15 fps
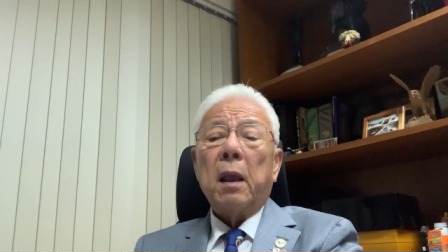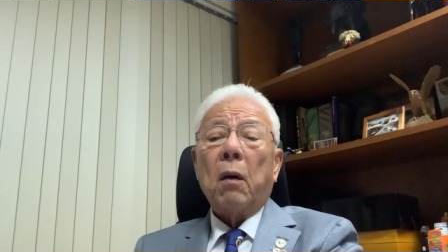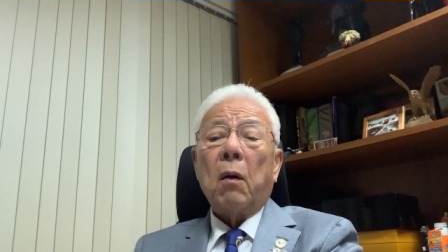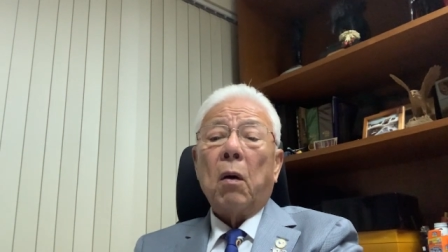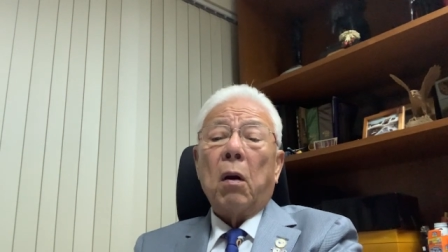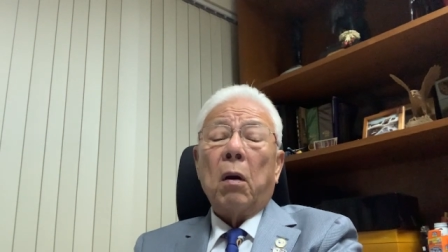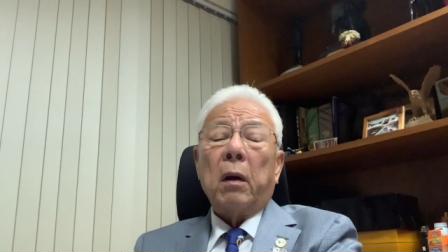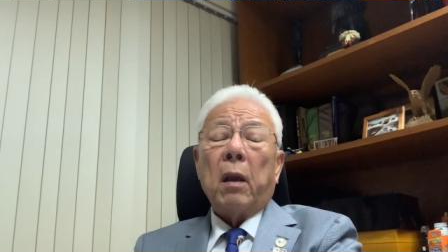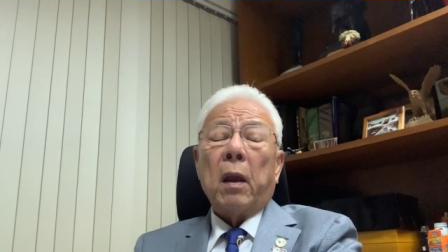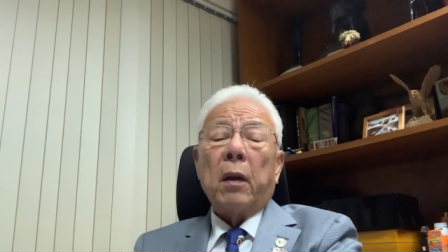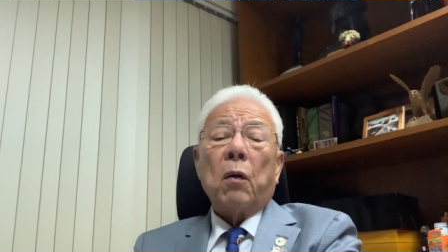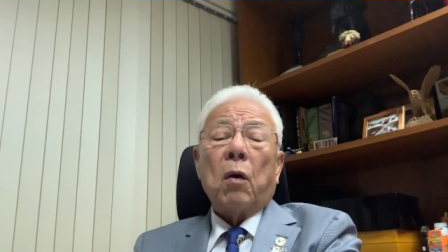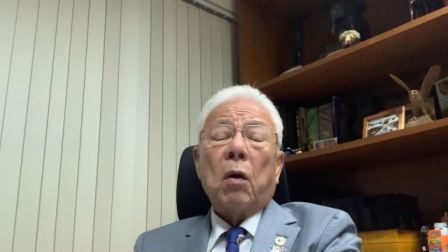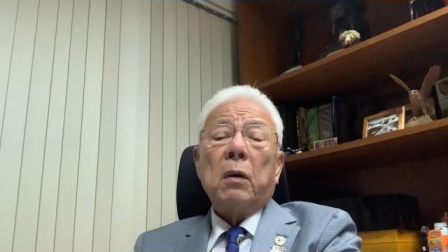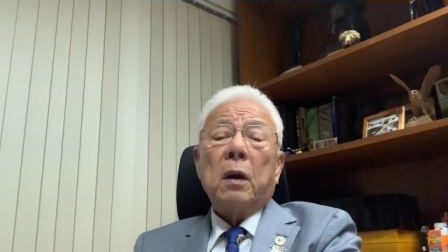or,
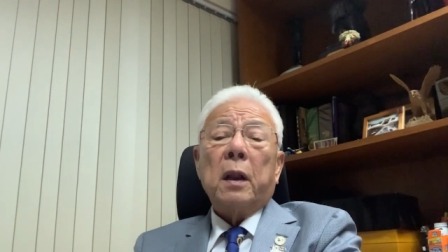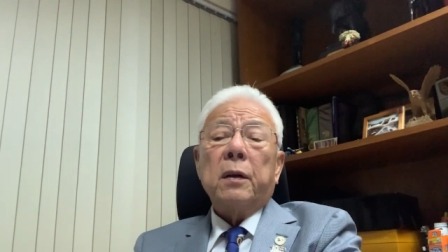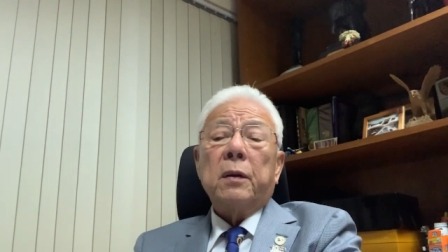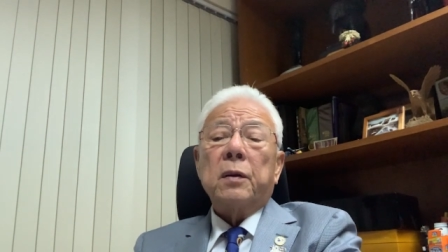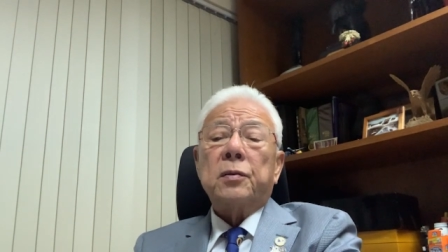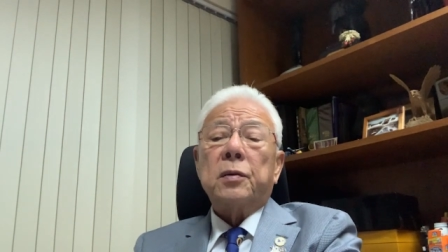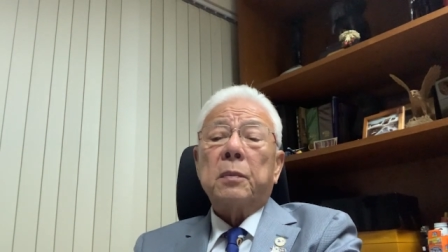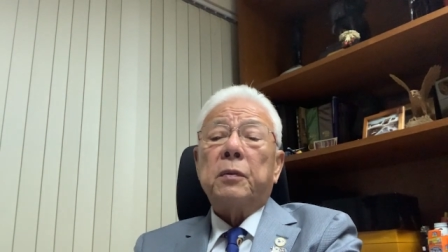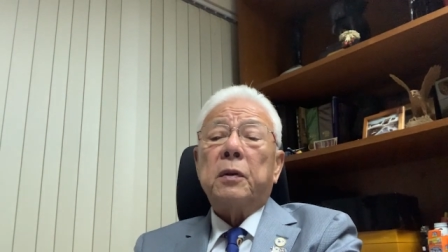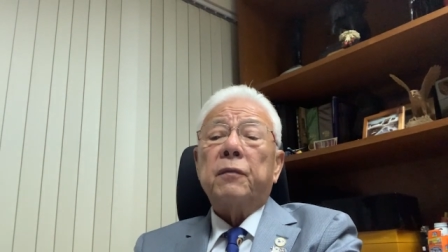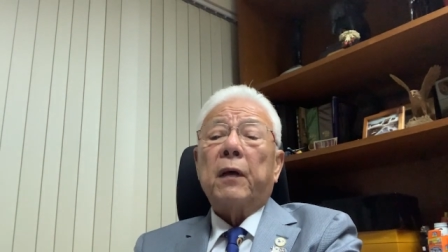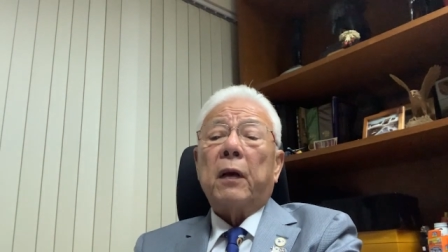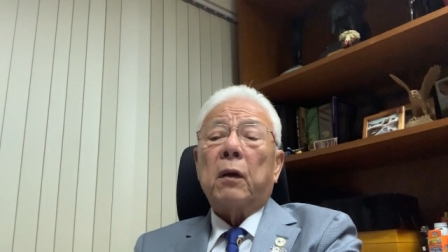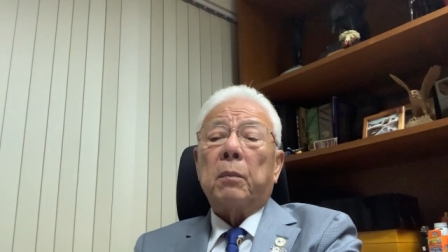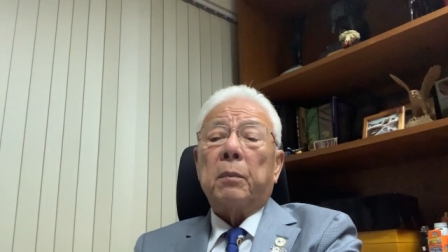and on leadership
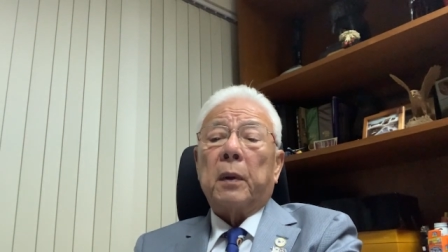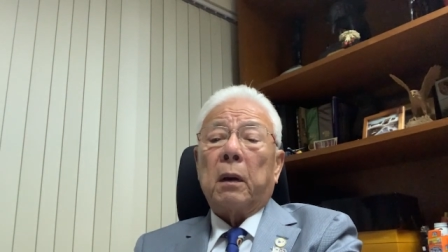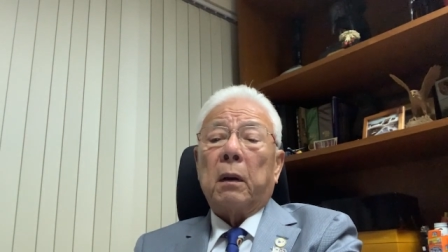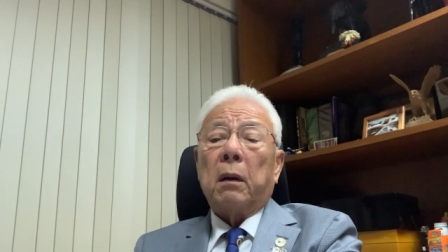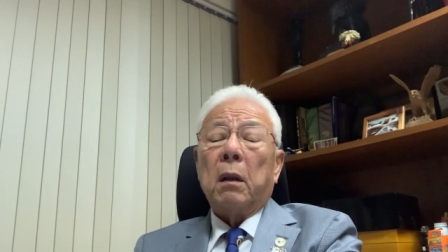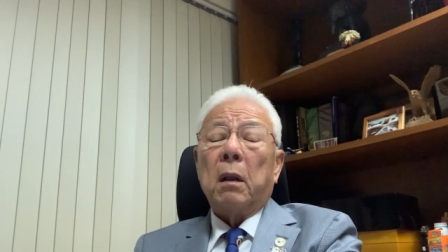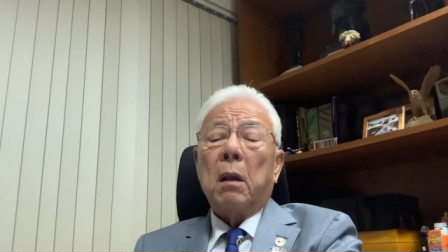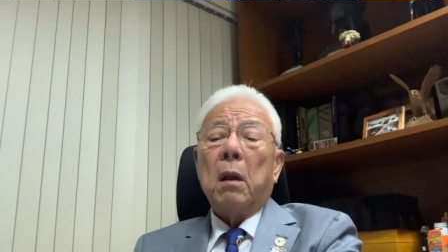development